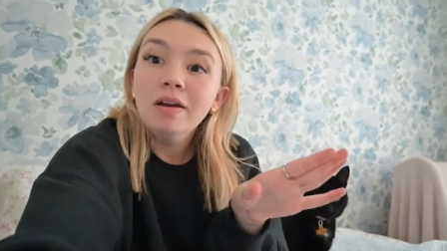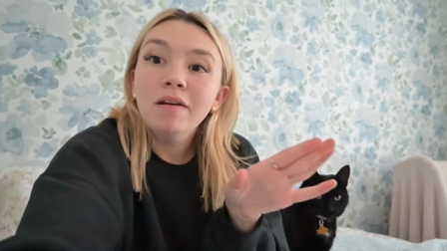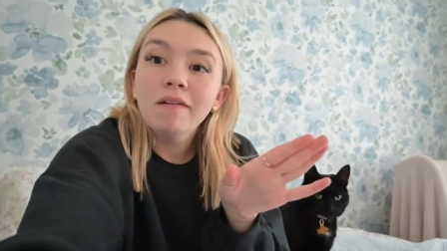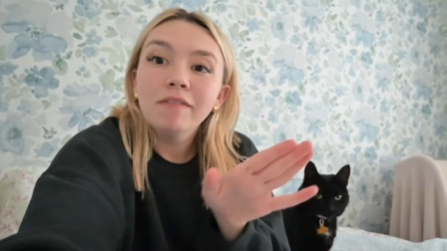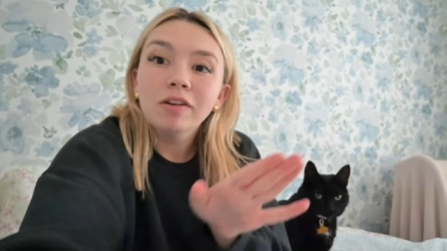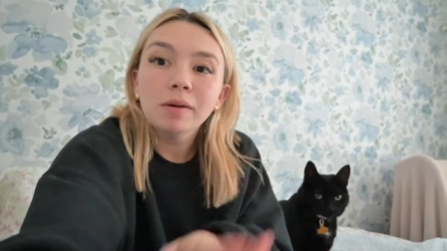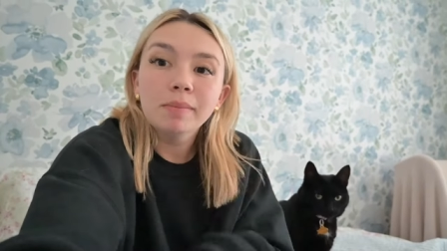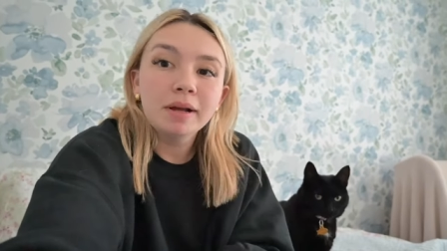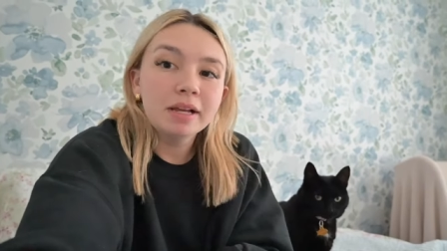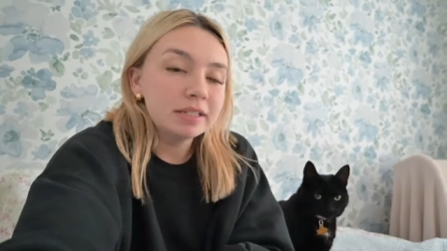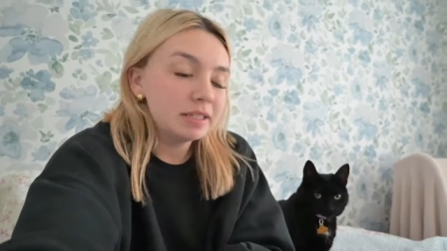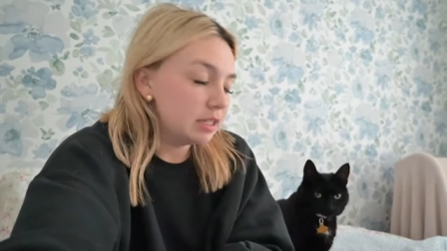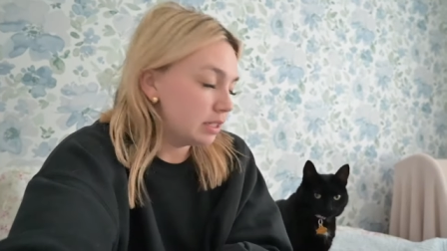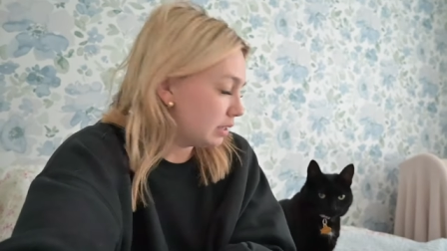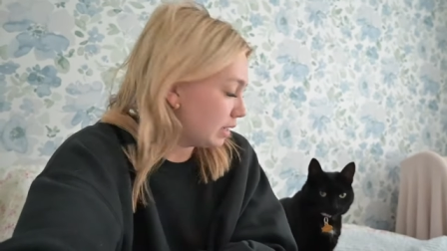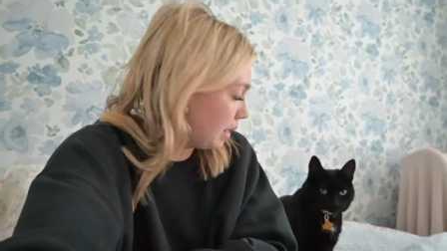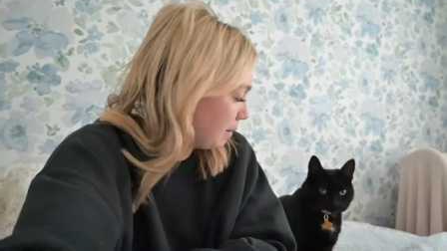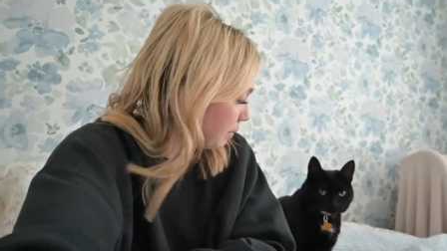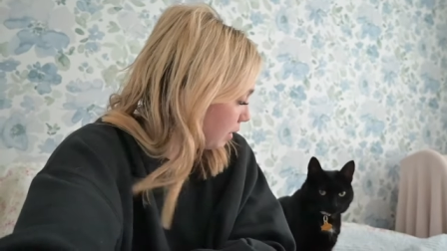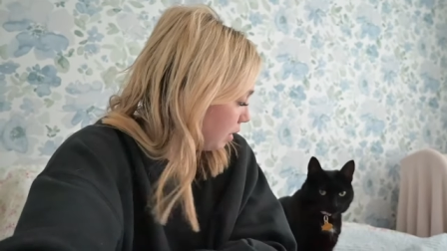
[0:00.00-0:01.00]
for a bit
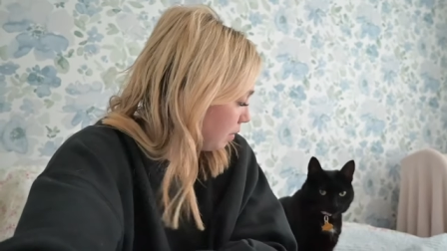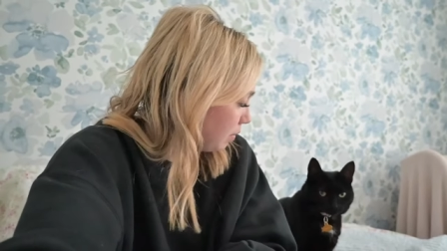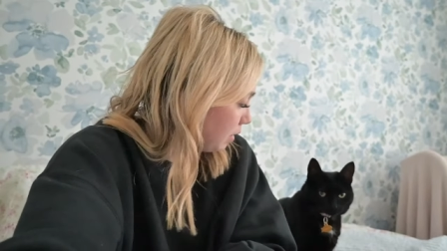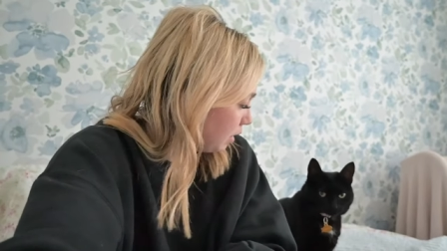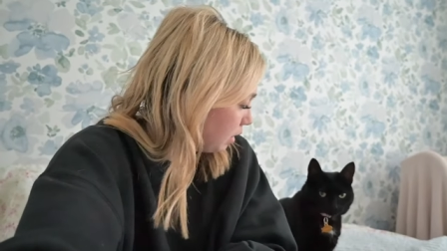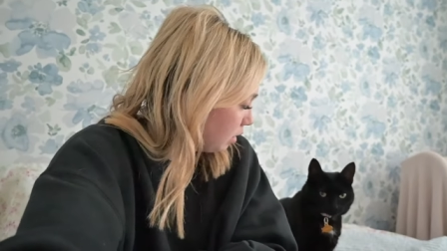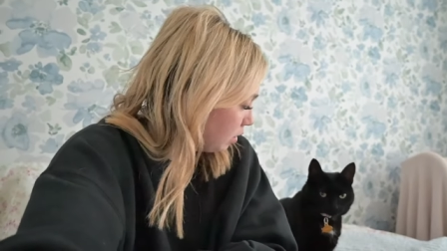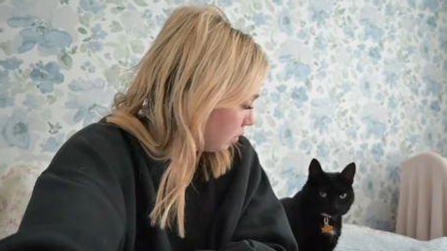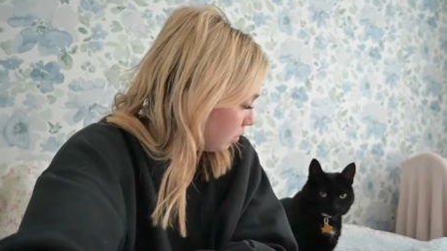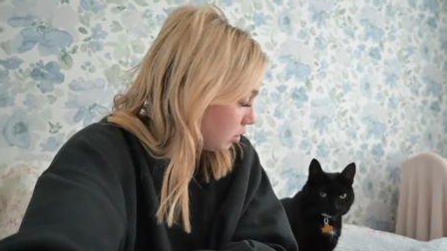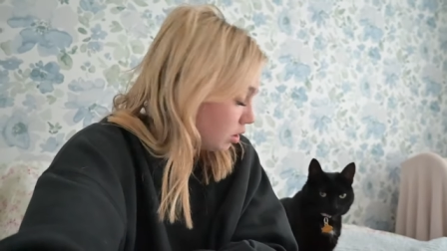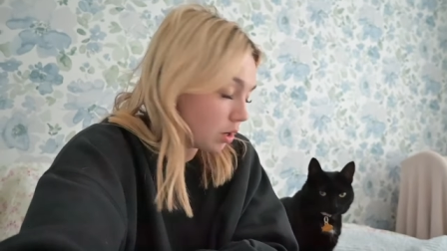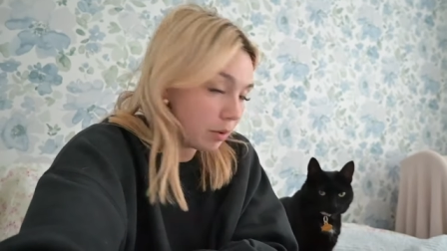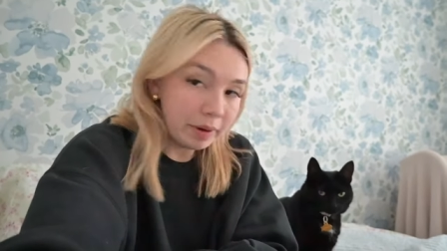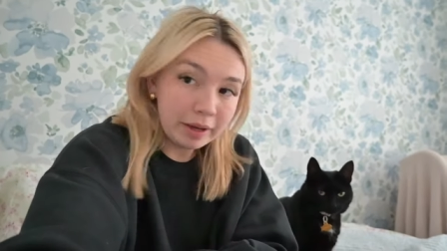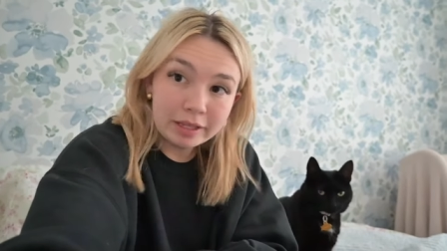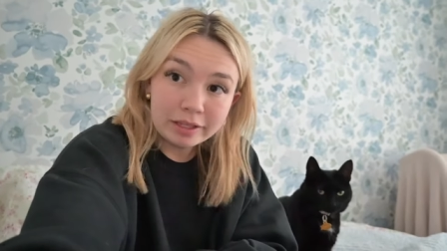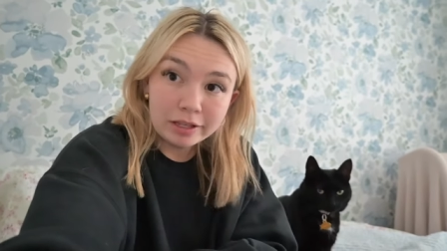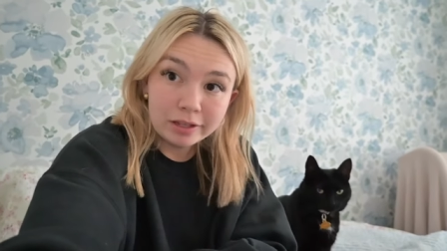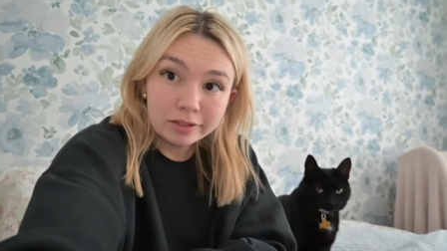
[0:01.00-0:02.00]
since I'm gonna be
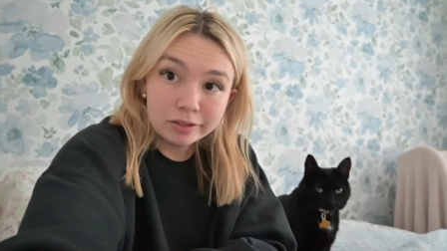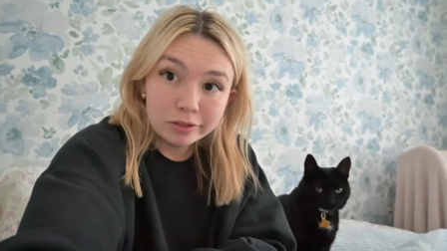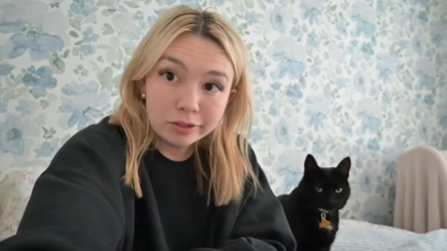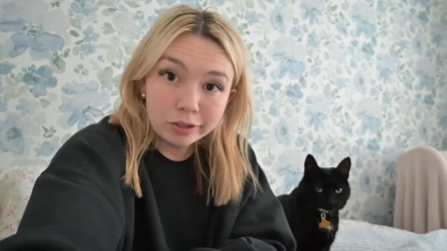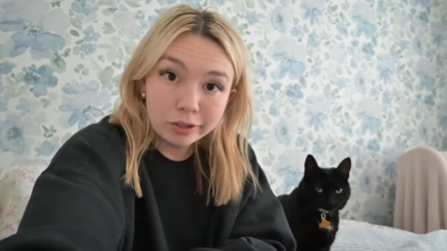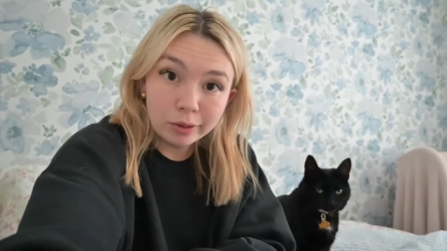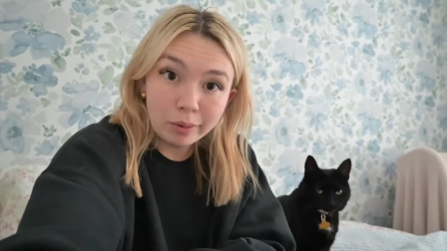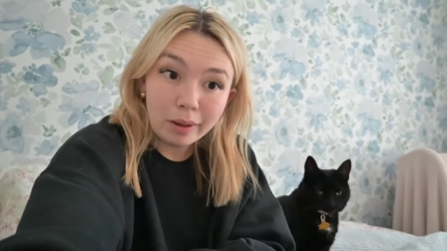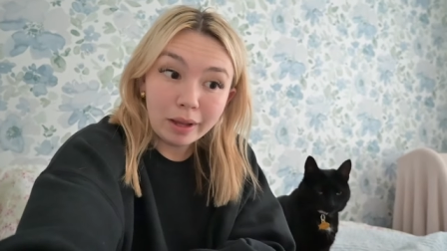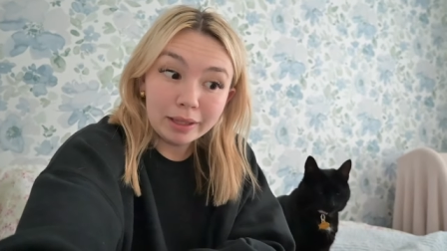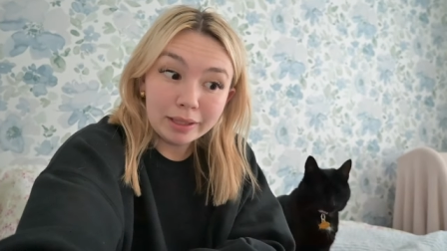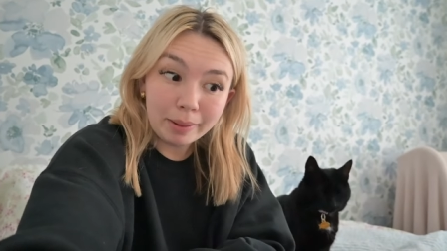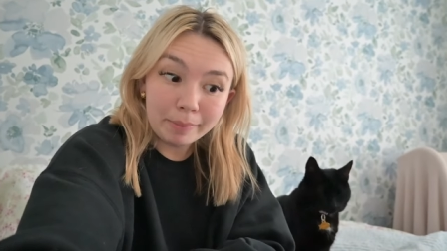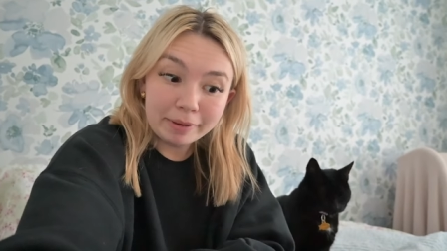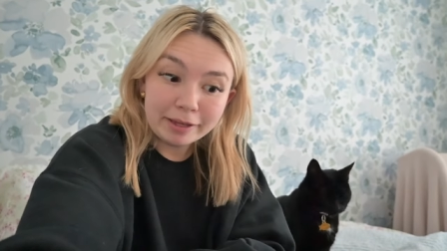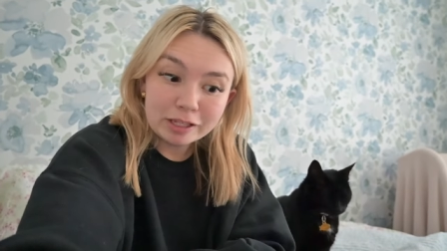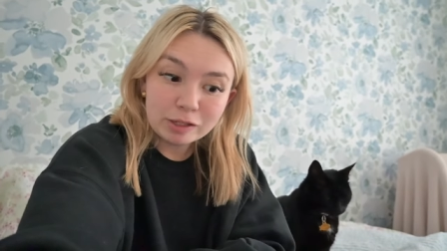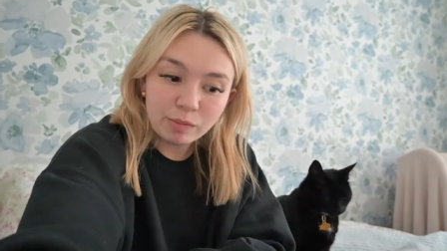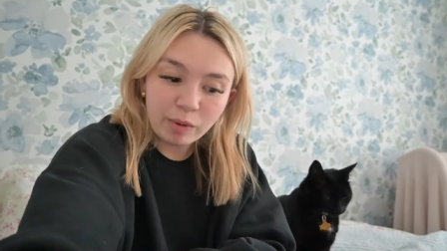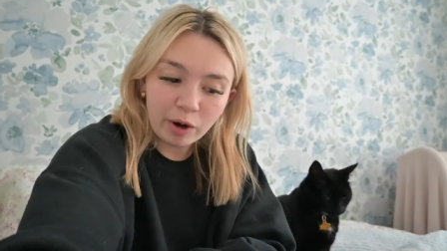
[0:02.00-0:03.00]
going to
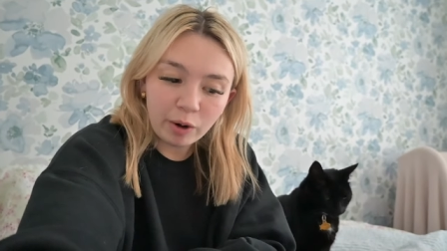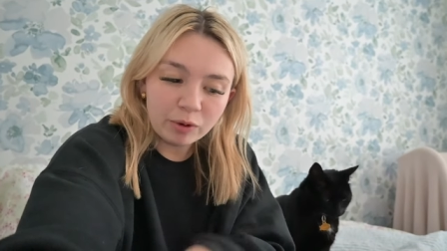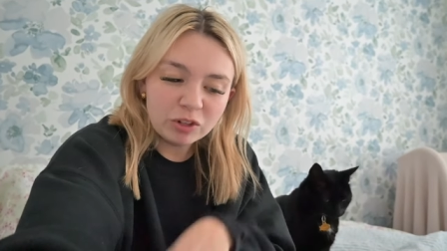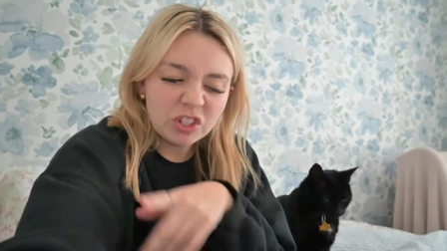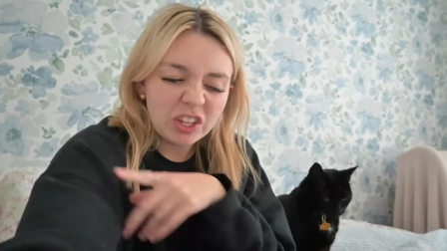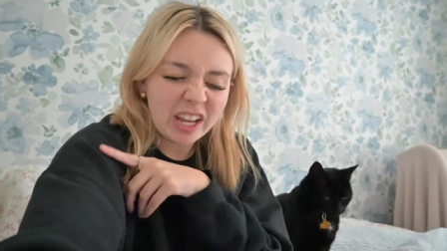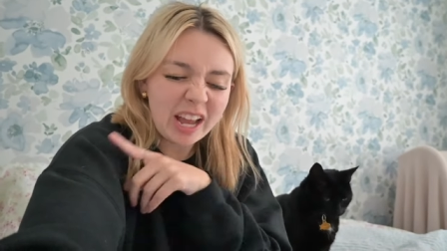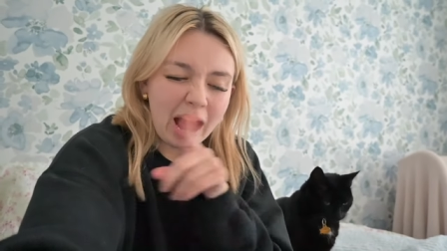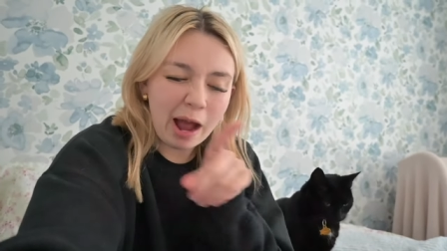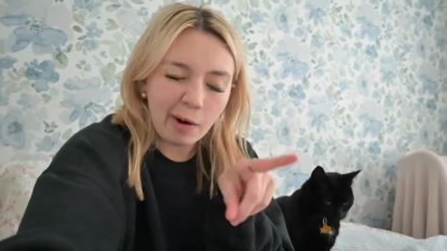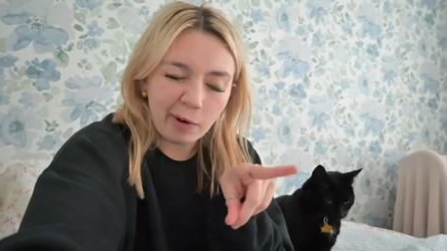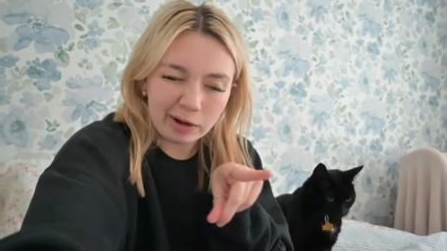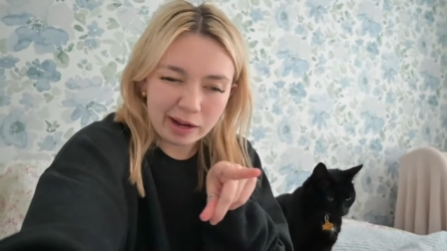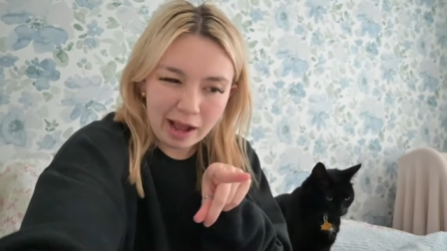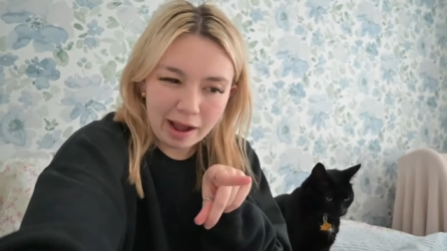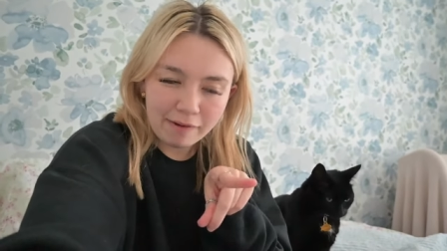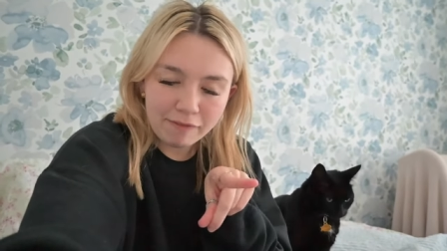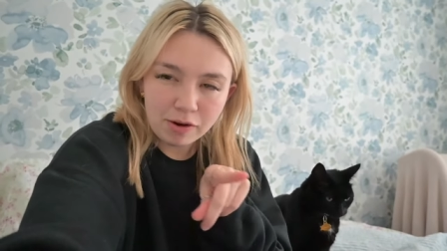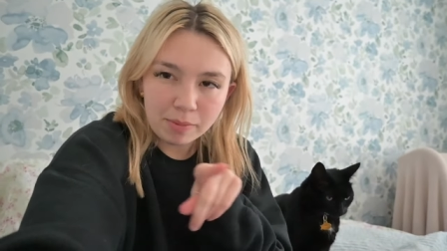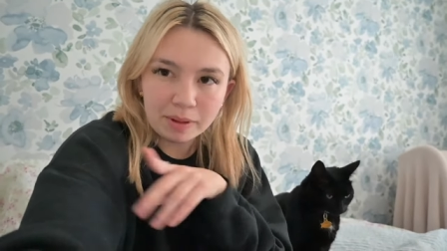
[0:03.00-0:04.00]
Columbia tomorrow, which is like an hour and a
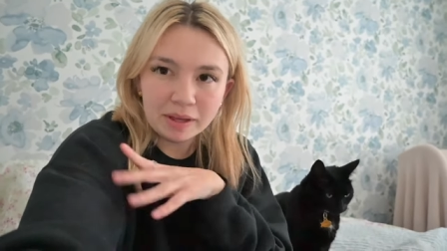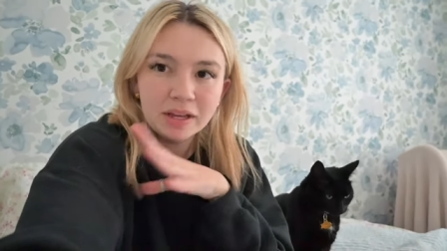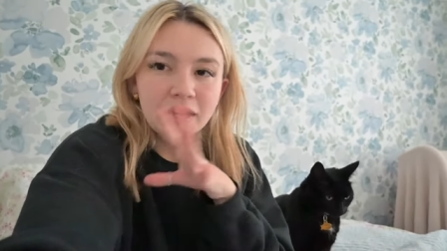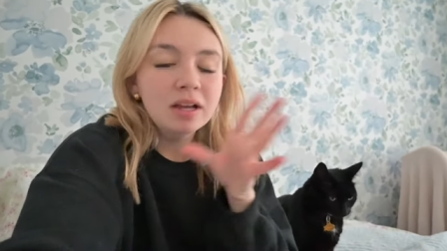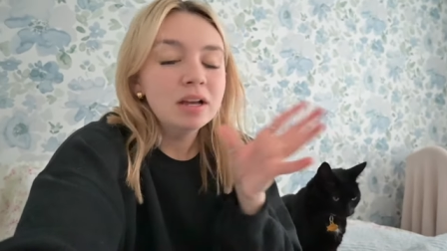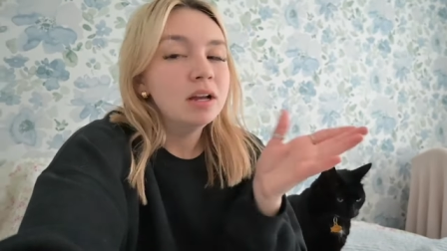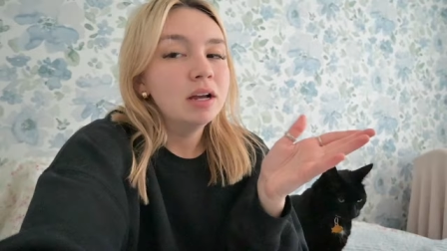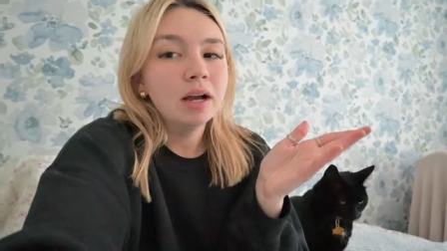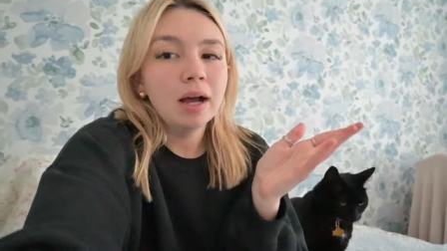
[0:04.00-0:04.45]
half for me.